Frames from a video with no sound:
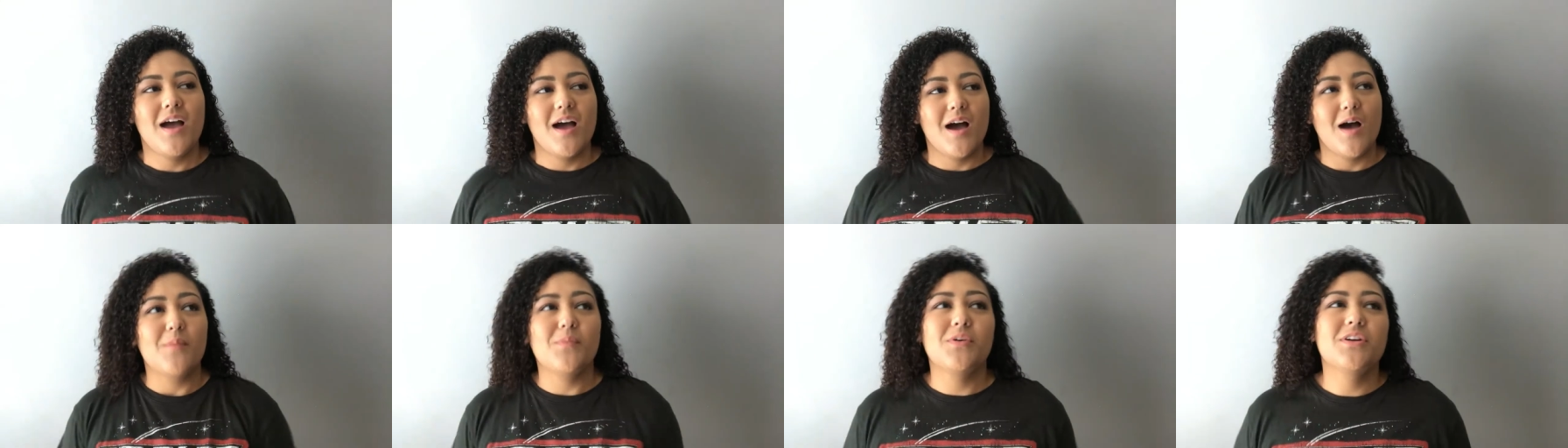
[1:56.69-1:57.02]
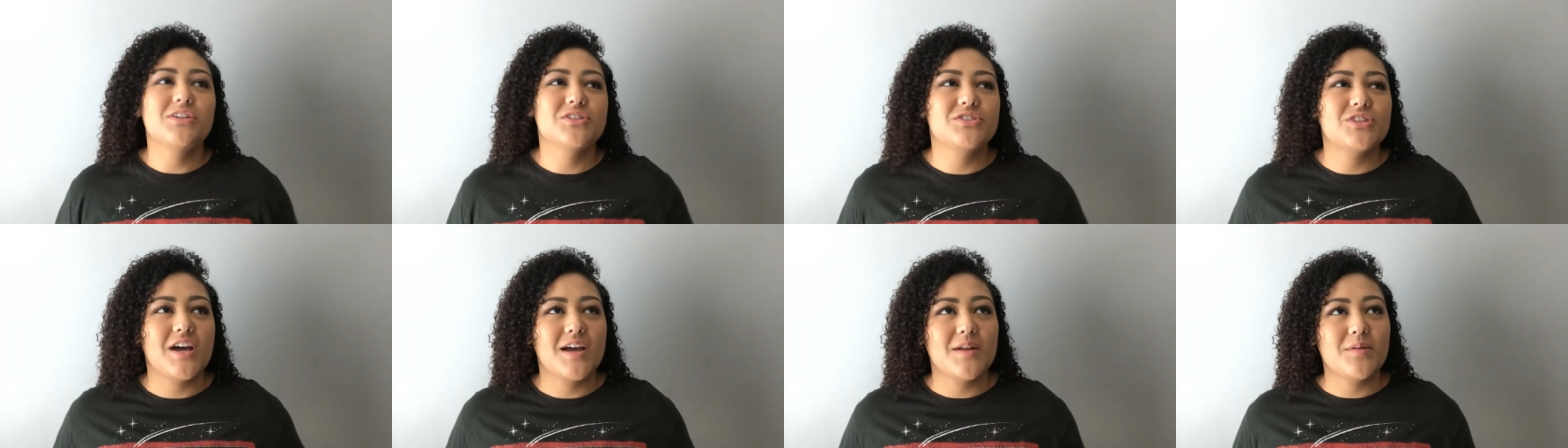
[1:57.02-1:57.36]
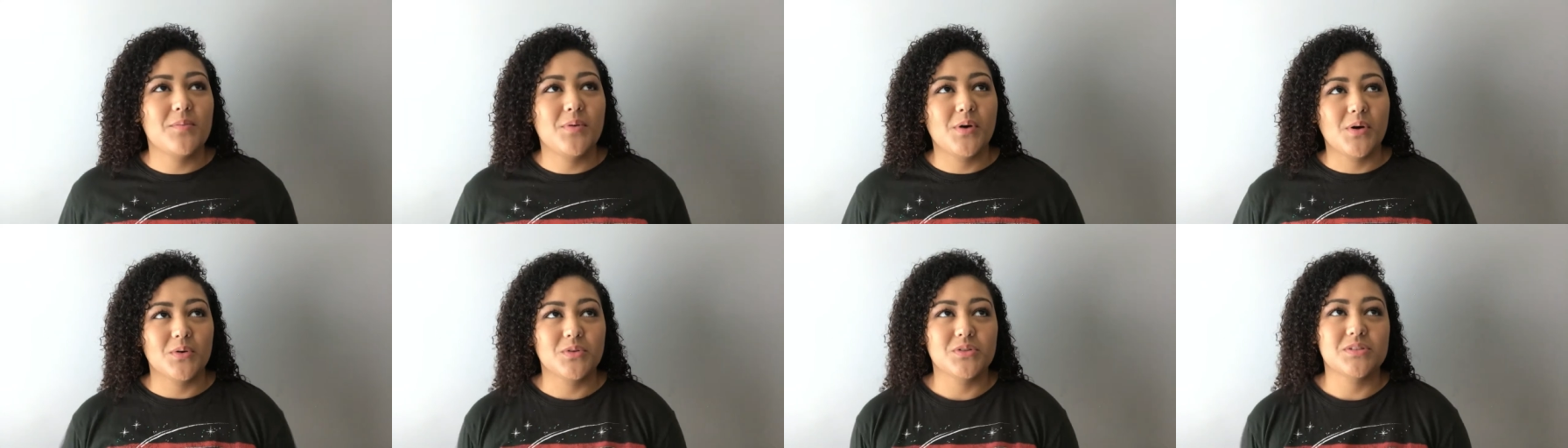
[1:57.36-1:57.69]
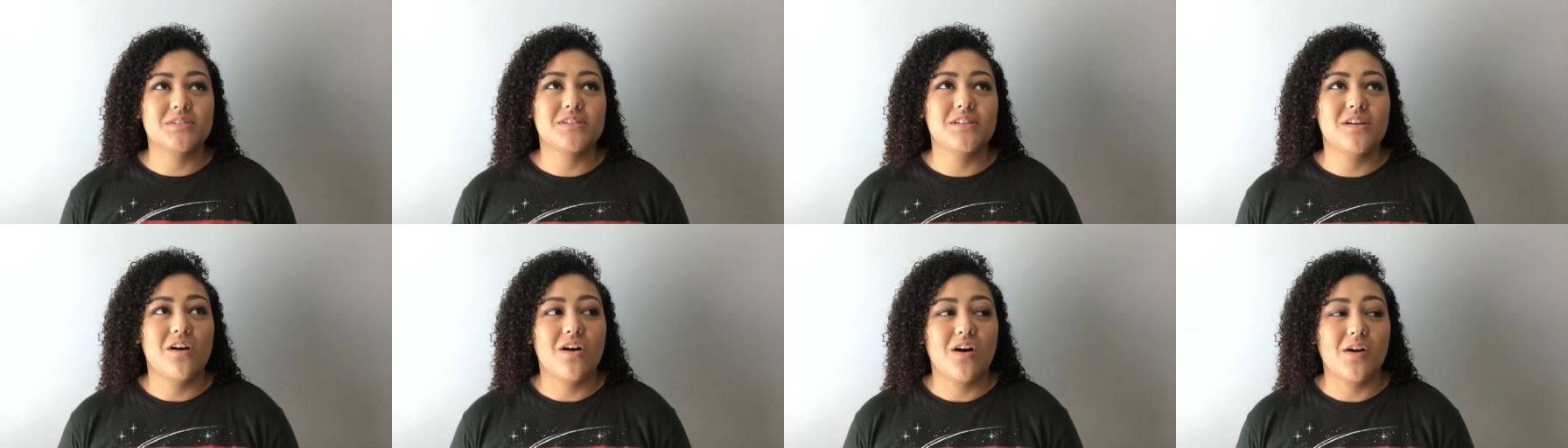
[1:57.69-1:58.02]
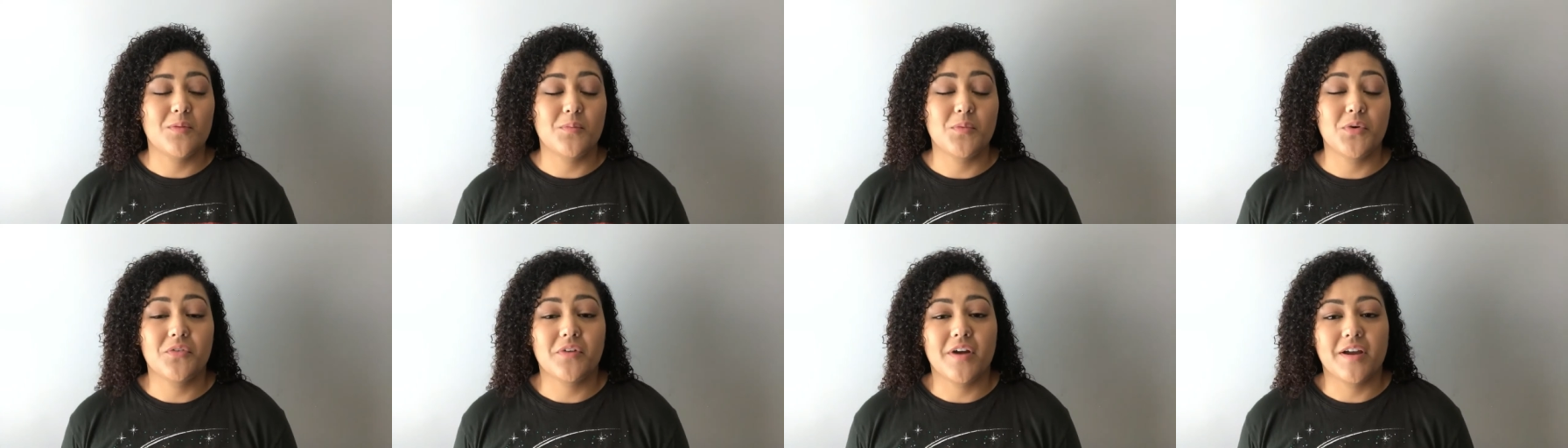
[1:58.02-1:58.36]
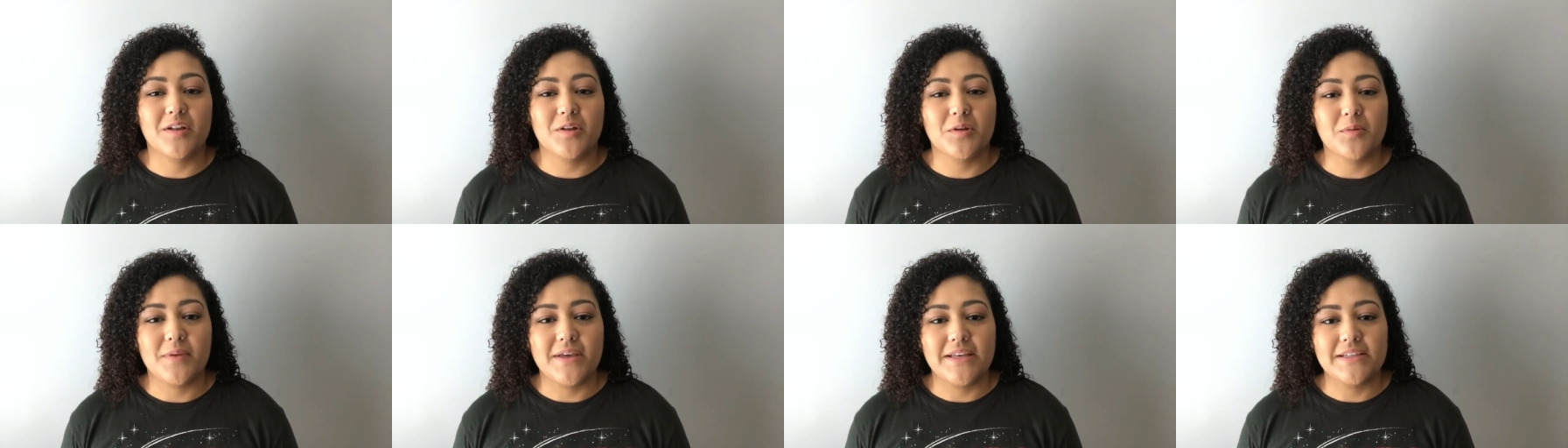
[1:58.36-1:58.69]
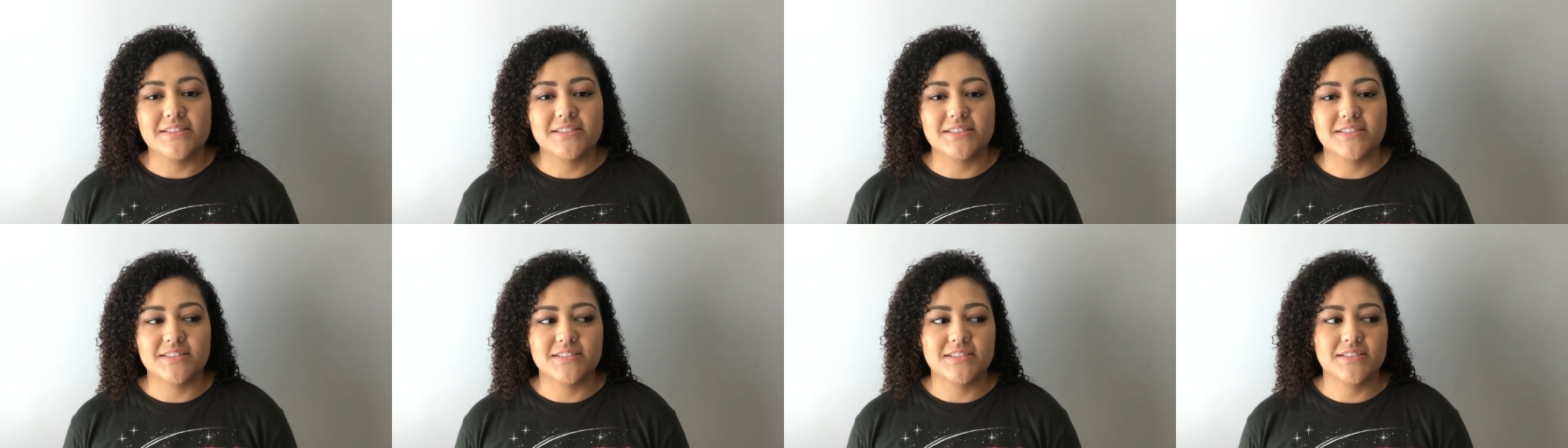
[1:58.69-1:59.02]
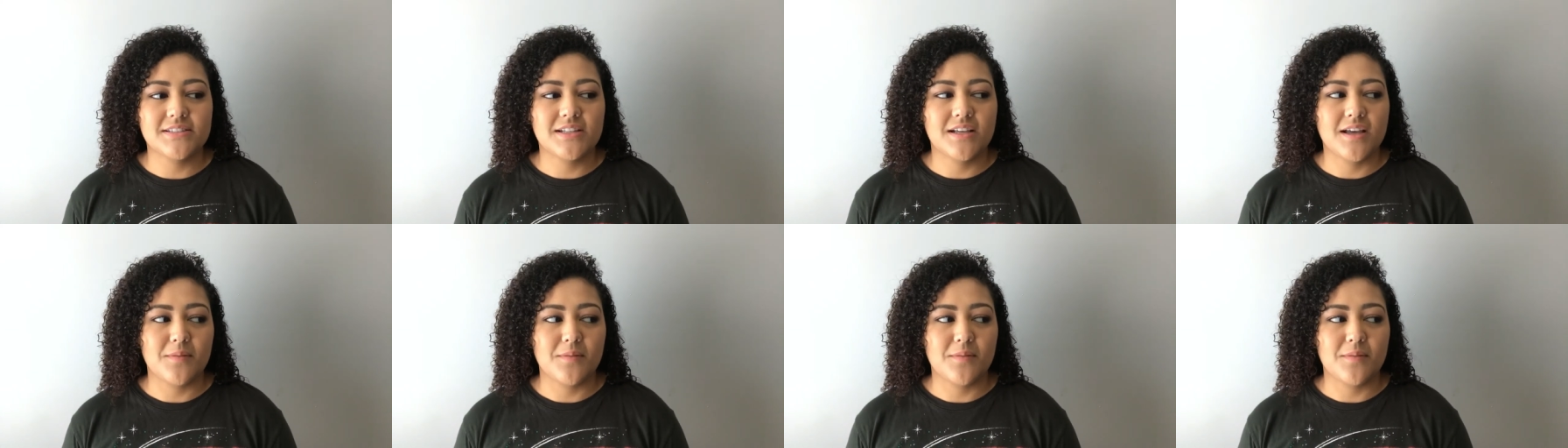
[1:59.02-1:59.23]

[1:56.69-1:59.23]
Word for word: I'm going to try to post on a more regular basis.